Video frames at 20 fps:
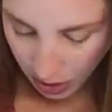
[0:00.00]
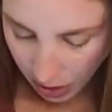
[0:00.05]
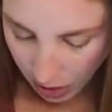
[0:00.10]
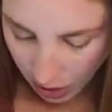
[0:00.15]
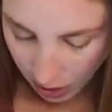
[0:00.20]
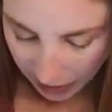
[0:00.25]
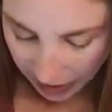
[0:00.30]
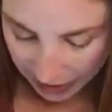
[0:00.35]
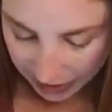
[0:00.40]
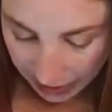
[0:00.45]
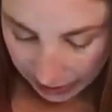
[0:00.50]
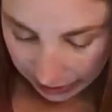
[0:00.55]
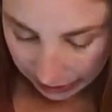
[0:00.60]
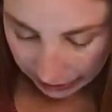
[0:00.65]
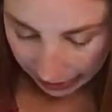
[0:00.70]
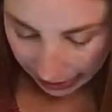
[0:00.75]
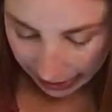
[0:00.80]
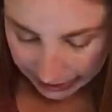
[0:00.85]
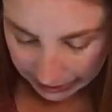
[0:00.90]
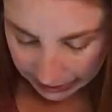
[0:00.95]
And then
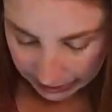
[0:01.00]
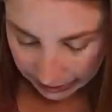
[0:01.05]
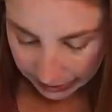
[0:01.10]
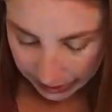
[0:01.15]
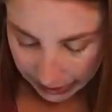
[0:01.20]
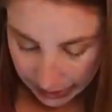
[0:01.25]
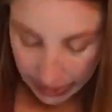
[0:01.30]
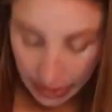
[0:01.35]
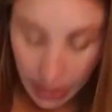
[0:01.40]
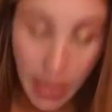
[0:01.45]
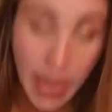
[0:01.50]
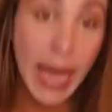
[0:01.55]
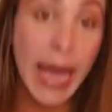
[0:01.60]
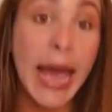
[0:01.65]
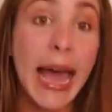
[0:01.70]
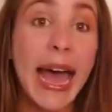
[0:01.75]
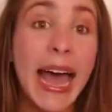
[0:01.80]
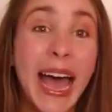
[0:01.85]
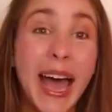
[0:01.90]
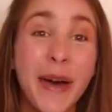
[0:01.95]
lastly,
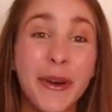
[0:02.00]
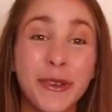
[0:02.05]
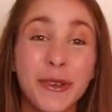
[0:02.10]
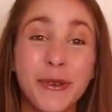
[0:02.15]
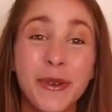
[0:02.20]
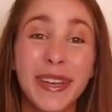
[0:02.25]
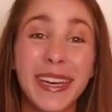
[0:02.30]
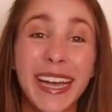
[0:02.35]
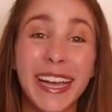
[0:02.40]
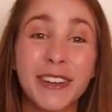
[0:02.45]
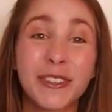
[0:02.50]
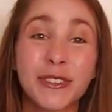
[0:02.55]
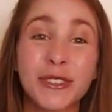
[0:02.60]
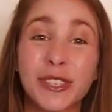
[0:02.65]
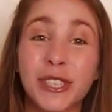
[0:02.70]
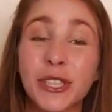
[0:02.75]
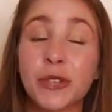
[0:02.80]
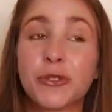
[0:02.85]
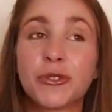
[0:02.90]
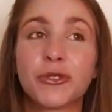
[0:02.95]
how you can
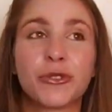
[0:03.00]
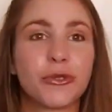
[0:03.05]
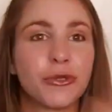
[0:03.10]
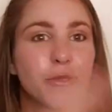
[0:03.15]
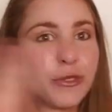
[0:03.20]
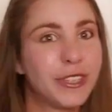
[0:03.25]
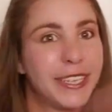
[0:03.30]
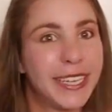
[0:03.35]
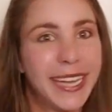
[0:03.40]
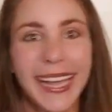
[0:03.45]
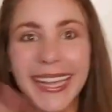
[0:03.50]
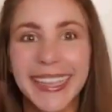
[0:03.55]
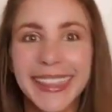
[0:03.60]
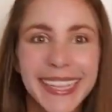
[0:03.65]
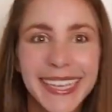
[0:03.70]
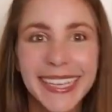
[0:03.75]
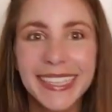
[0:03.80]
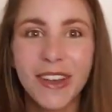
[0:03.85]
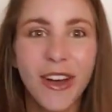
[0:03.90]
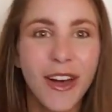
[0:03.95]
actually create
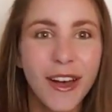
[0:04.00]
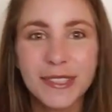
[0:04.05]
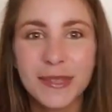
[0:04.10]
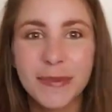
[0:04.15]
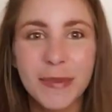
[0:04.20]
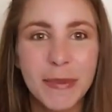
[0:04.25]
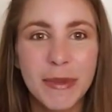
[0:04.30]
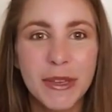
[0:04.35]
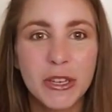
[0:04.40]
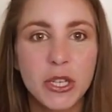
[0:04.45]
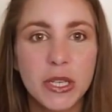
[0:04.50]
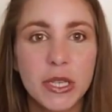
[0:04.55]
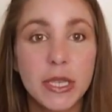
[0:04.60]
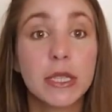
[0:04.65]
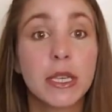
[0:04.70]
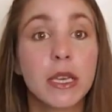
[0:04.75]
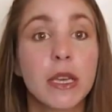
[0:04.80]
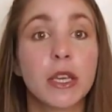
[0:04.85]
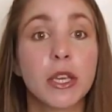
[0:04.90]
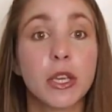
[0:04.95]
these awesome
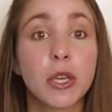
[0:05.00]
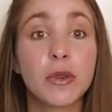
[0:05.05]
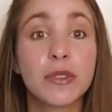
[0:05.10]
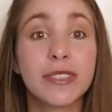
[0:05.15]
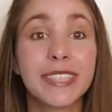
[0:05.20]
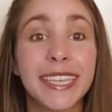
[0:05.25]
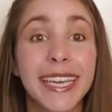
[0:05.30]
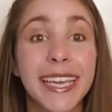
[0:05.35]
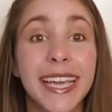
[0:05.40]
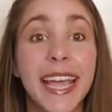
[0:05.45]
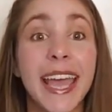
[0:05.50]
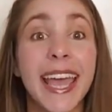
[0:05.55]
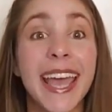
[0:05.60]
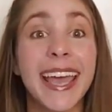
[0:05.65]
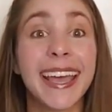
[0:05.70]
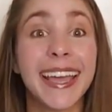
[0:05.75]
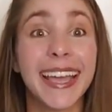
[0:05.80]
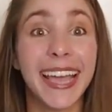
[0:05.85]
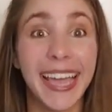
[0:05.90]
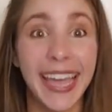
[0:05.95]
images using
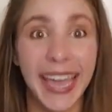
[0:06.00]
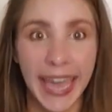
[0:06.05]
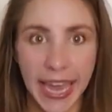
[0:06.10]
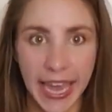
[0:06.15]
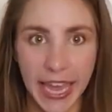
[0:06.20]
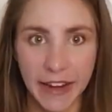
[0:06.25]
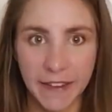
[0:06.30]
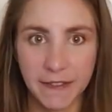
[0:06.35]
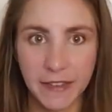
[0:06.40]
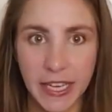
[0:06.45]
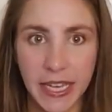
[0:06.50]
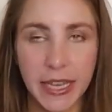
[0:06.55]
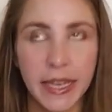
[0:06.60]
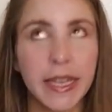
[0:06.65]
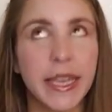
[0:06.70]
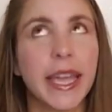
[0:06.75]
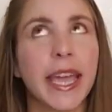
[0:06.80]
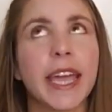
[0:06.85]
Canva.